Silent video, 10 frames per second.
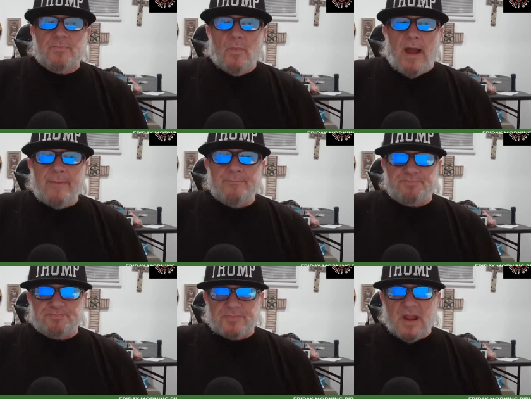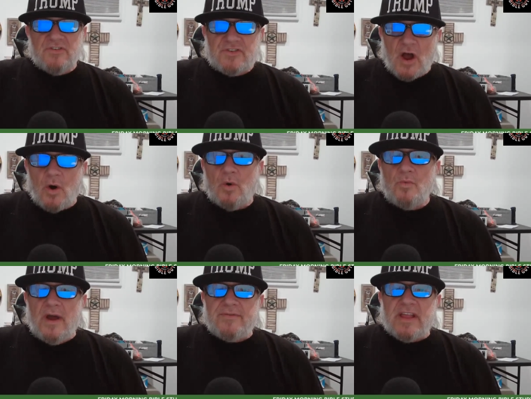Right? So,
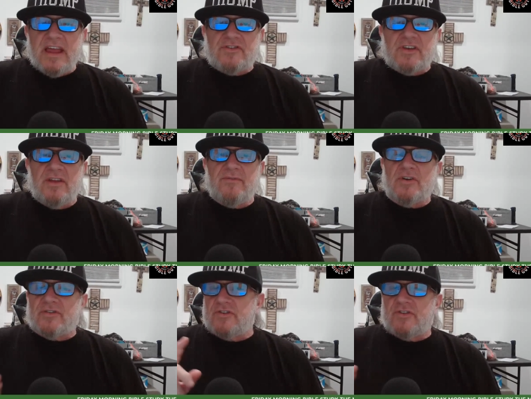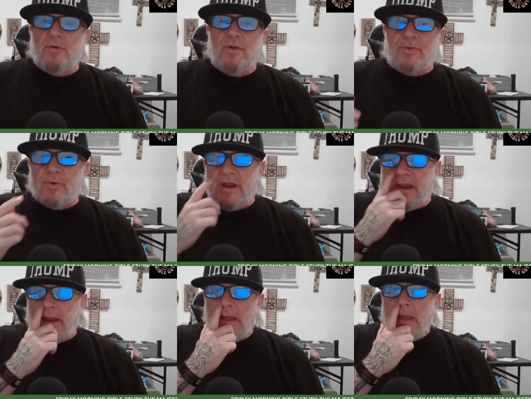Revelation verses 2 and
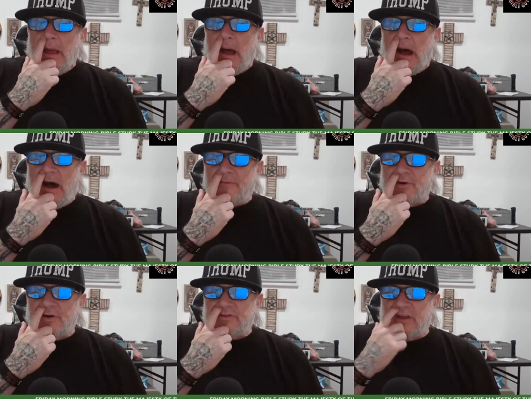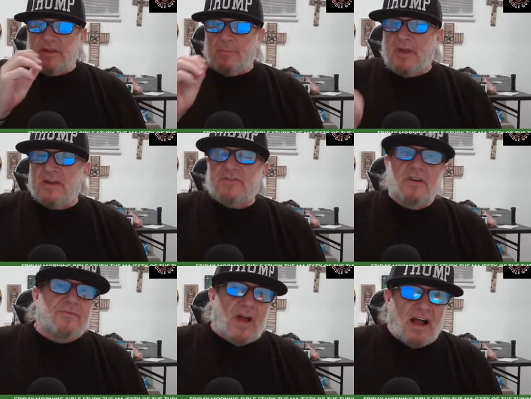3 offers a
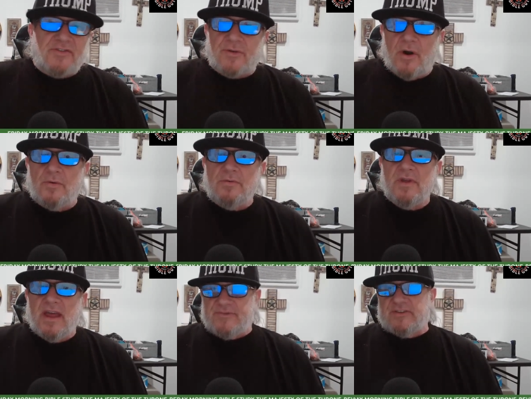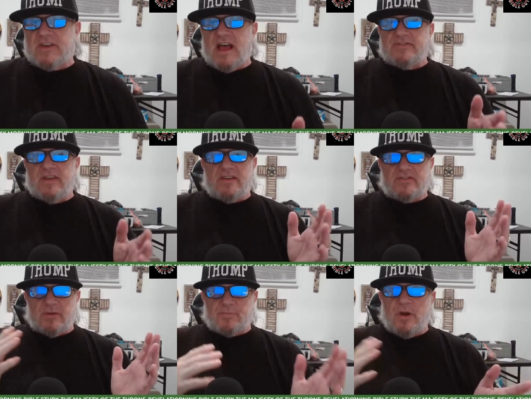depiction of God's throne, emphasizing his
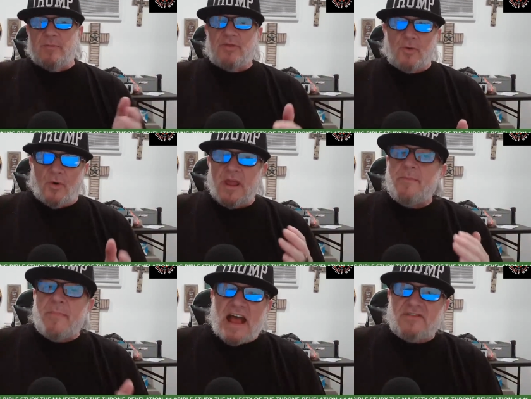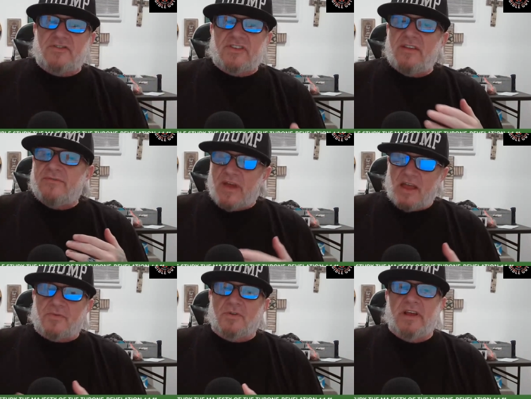supreme authority and majesty and
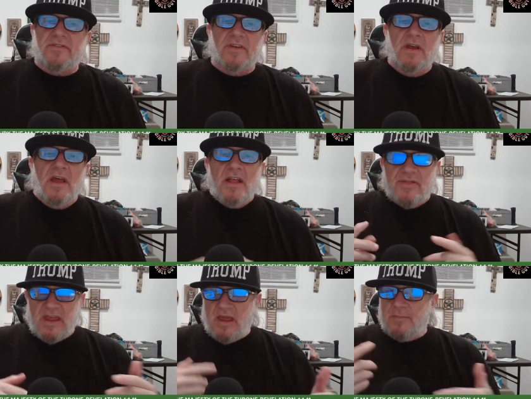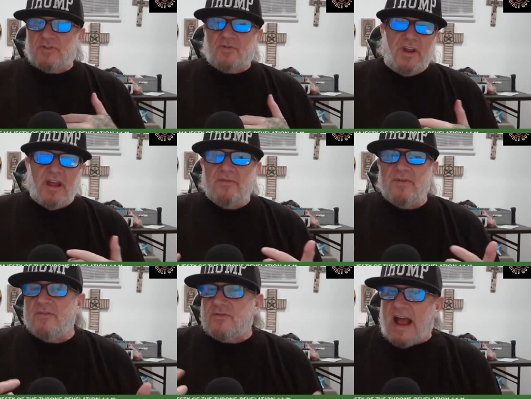faithfulness. The imagery of,
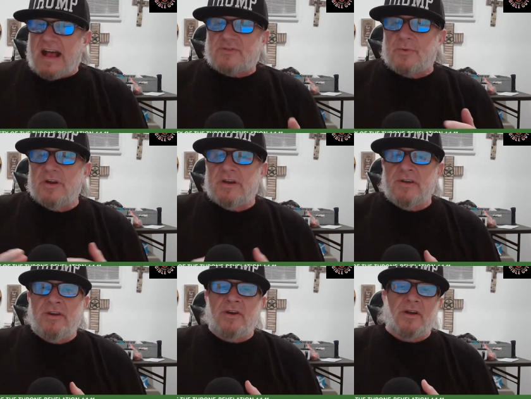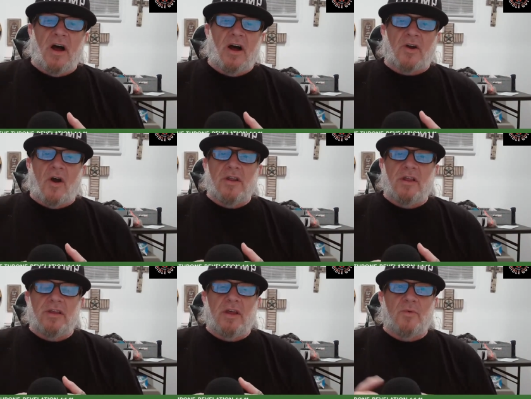of jasper and uh,
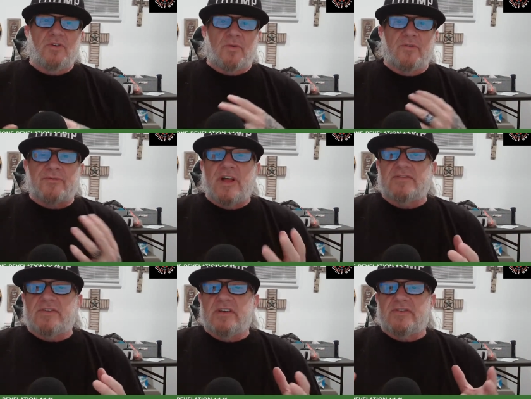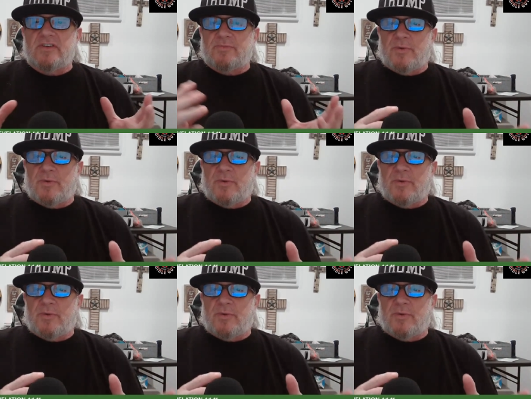carnelian, which reflects his